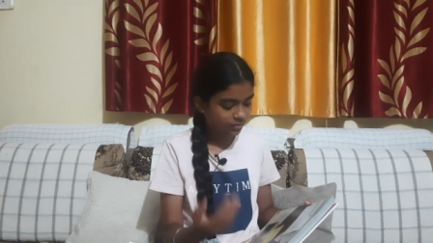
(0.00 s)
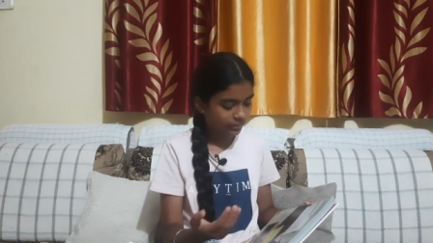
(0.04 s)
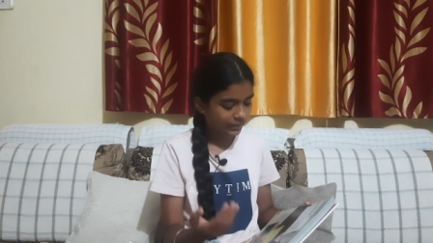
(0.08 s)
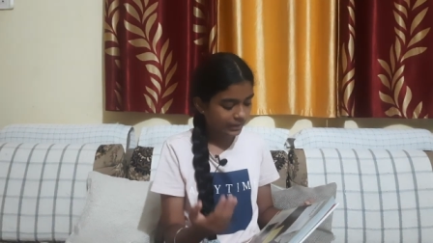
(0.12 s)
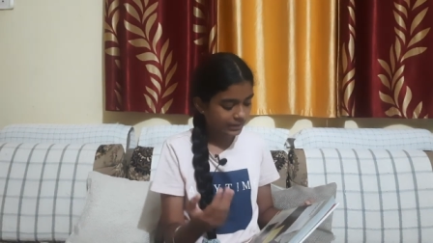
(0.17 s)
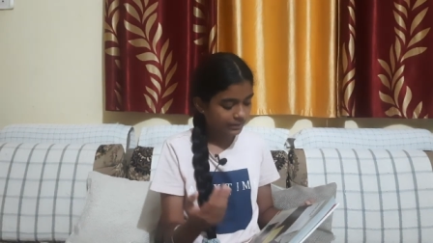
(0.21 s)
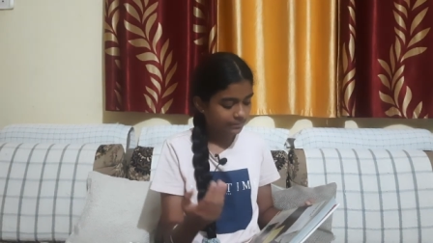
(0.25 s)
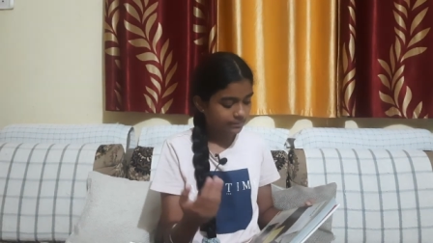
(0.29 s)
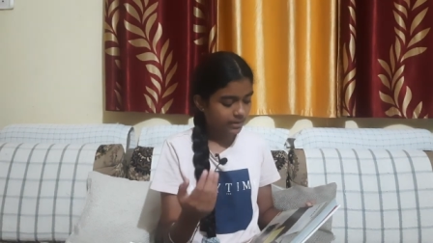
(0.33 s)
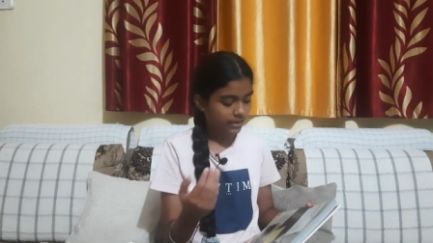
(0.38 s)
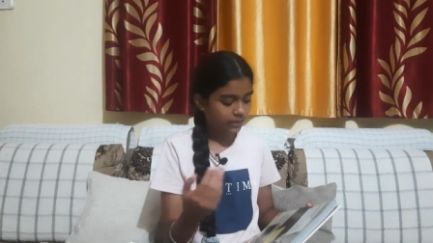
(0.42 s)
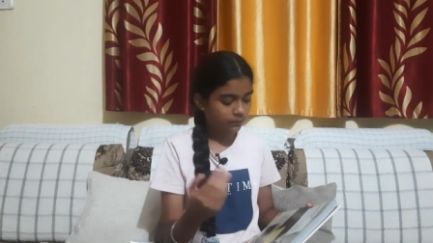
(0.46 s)

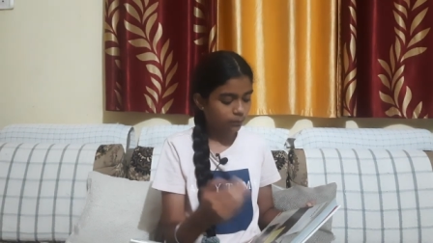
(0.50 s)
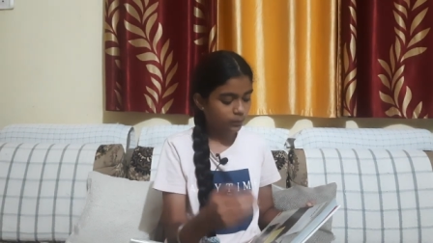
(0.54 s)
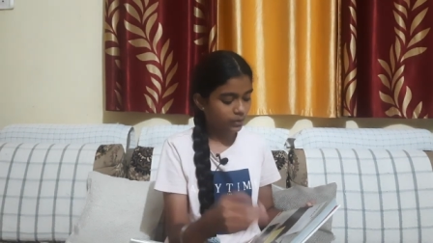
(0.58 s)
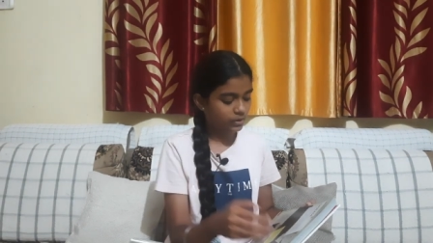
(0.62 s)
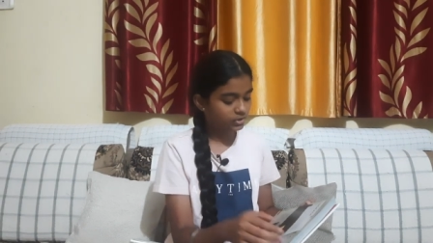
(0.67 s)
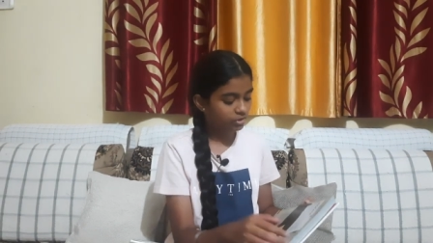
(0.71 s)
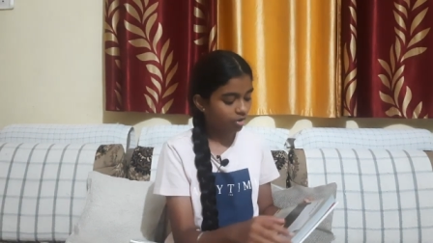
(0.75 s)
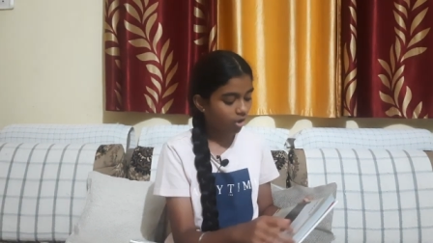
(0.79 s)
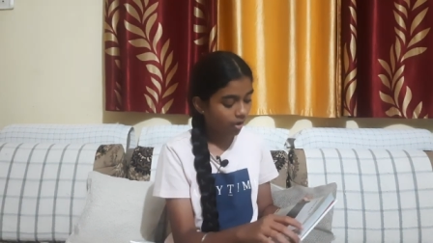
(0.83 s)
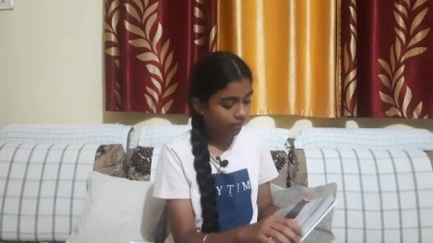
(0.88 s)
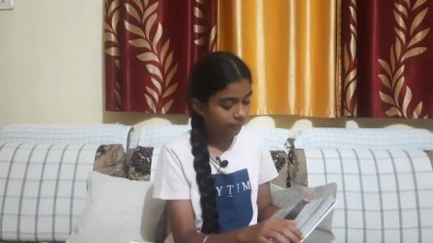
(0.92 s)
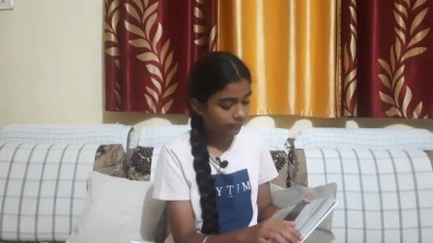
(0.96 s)
treatment
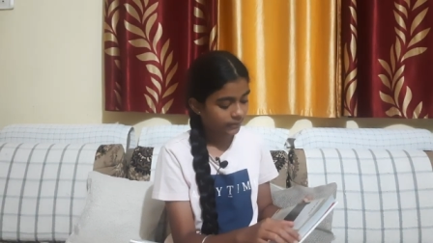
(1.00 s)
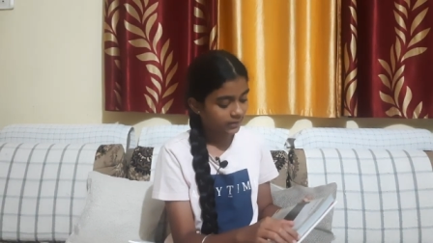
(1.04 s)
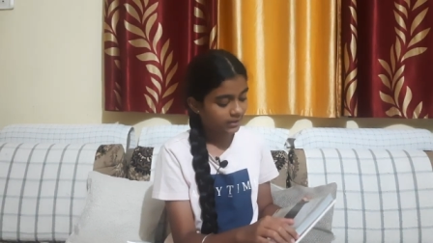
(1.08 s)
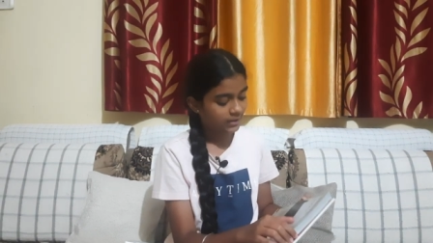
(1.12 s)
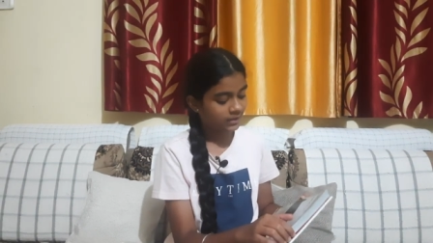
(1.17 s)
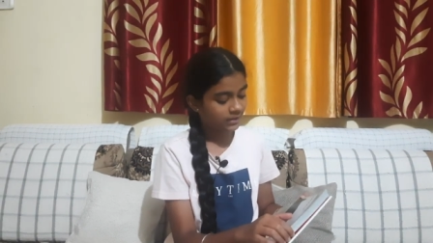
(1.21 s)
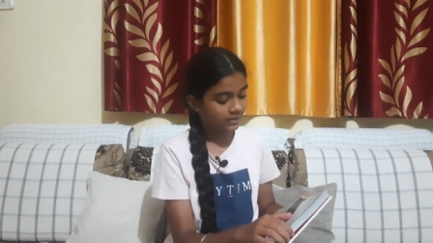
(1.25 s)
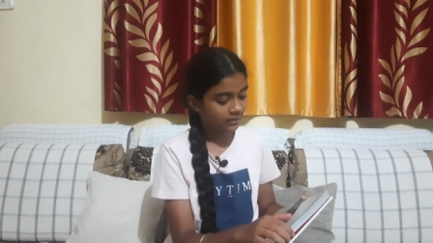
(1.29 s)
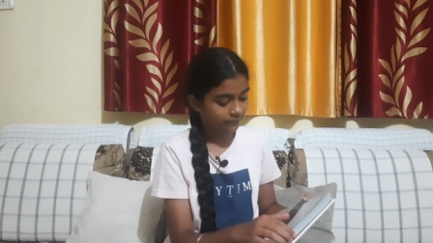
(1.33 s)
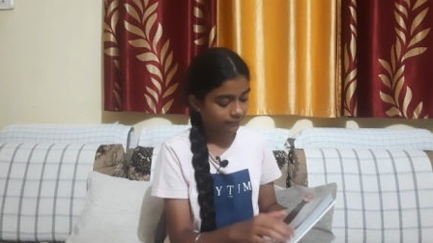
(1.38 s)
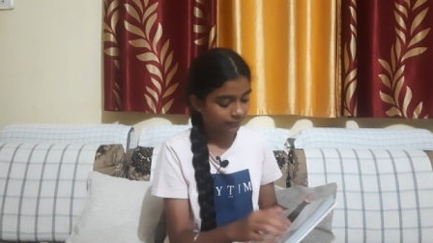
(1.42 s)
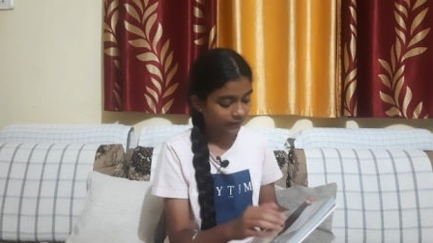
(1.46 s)
was often
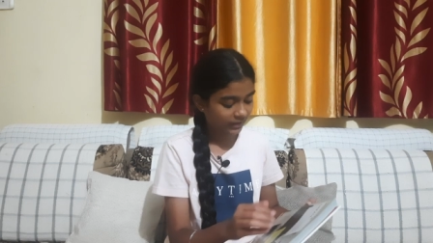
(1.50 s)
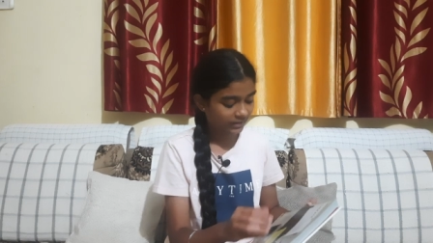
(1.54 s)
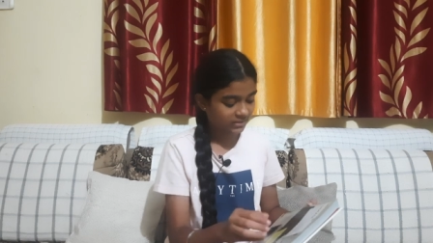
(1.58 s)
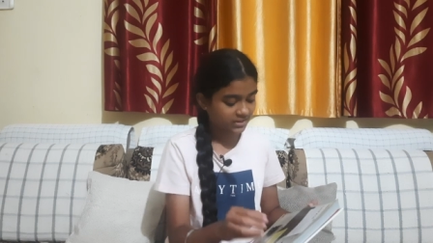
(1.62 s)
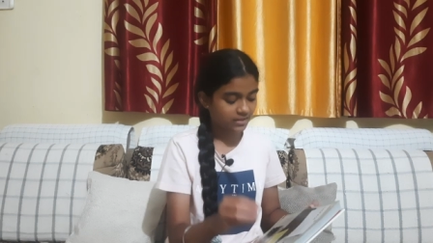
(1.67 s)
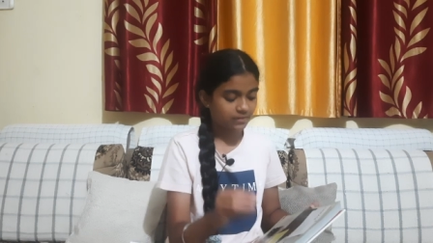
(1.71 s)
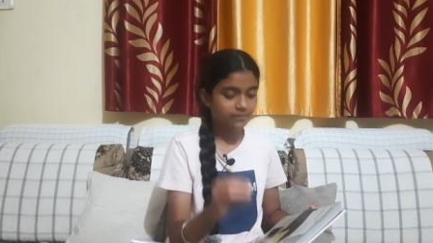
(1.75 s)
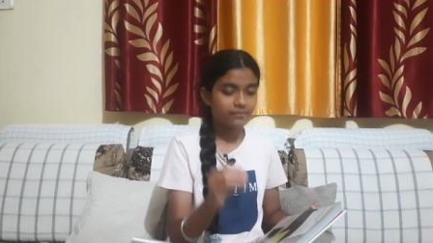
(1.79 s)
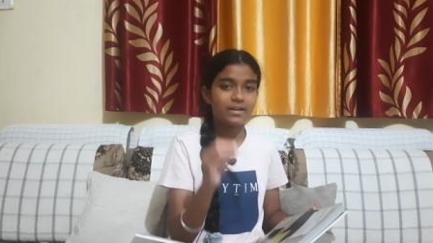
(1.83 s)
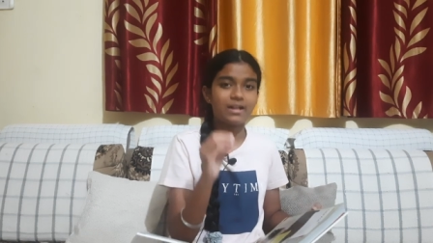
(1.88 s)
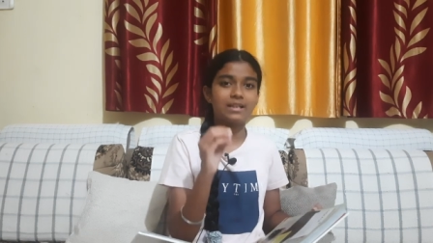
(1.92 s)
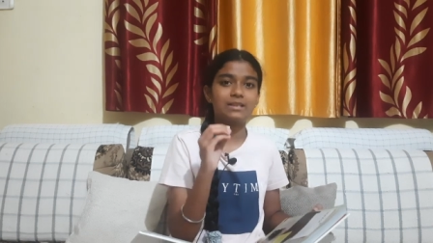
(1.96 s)

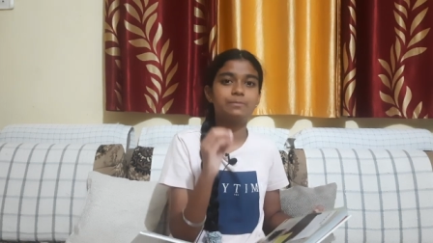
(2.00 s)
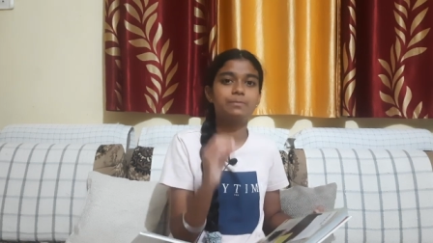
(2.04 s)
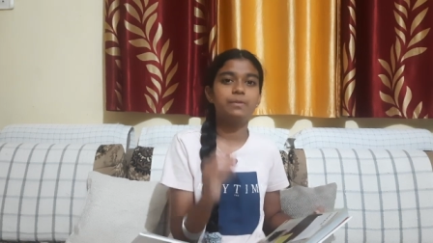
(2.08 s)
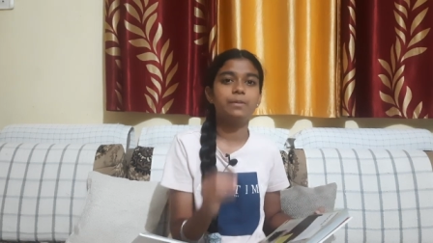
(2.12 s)
ineffective as